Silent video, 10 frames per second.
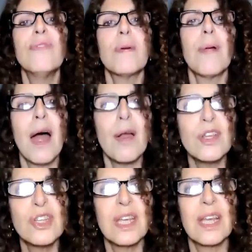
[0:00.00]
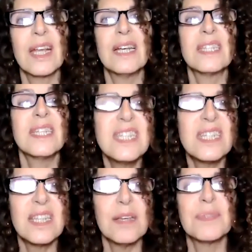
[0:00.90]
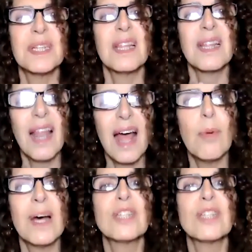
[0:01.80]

overarching systems that allow